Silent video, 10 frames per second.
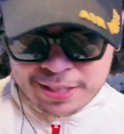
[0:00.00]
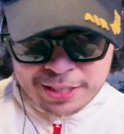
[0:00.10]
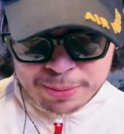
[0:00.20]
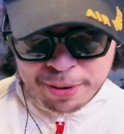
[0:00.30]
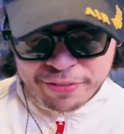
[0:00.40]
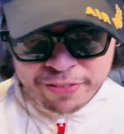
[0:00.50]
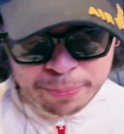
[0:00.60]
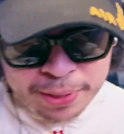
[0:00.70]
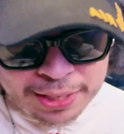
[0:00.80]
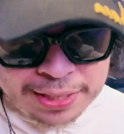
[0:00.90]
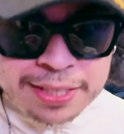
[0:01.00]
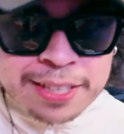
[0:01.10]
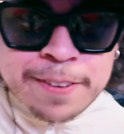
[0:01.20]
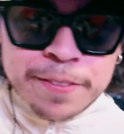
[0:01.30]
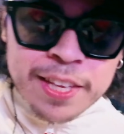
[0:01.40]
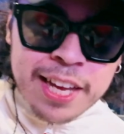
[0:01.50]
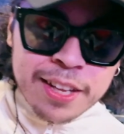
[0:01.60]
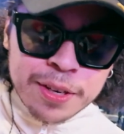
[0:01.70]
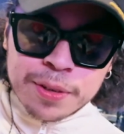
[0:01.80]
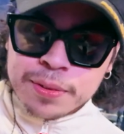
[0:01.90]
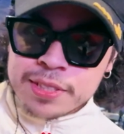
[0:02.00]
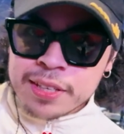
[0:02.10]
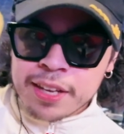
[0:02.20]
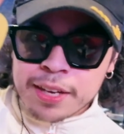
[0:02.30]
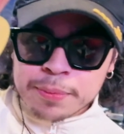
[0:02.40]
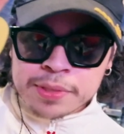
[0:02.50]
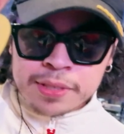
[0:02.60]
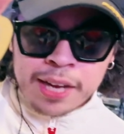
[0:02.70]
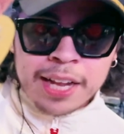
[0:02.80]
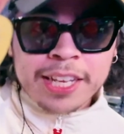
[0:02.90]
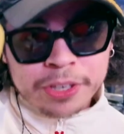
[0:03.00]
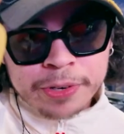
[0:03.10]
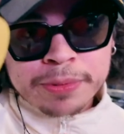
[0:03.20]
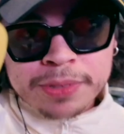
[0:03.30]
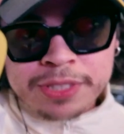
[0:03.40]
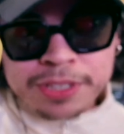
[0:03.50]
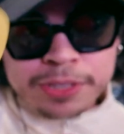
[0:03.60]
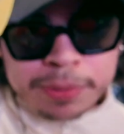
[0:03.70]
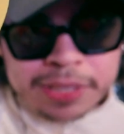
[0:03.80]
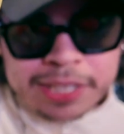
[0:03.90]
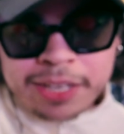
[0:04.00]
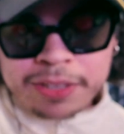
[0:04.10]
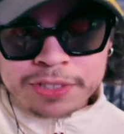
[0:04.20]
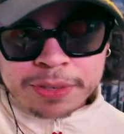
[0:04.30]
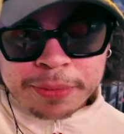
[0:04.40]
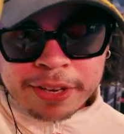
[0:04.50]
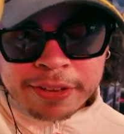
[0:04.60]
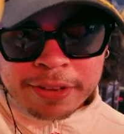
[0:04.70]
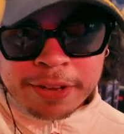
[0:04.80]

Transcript: These are my favorite picks. The yellow Dunlops. I like the green ones too, but the yellows are my